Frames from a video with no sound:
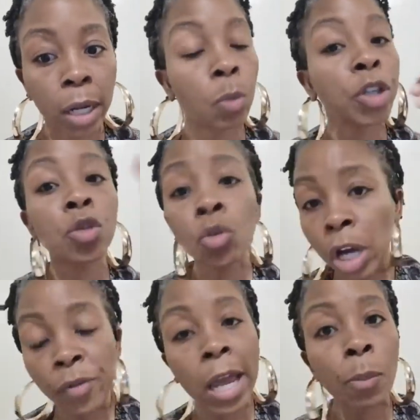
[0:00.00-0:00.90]
And when you
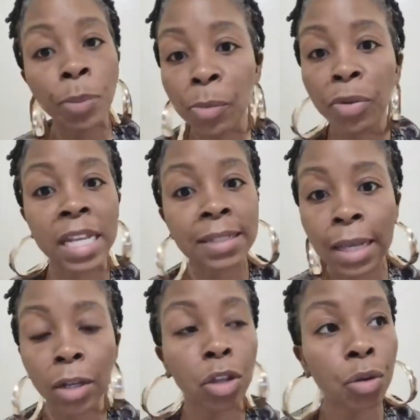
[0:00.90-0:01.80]
around people that's
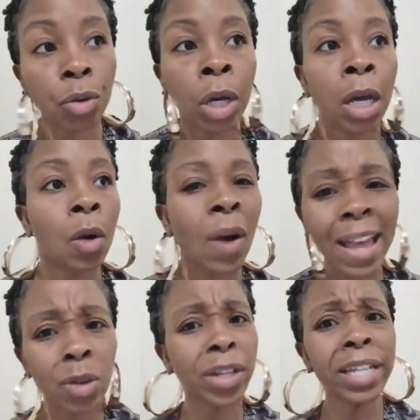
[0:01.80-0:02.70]
telling you, why are you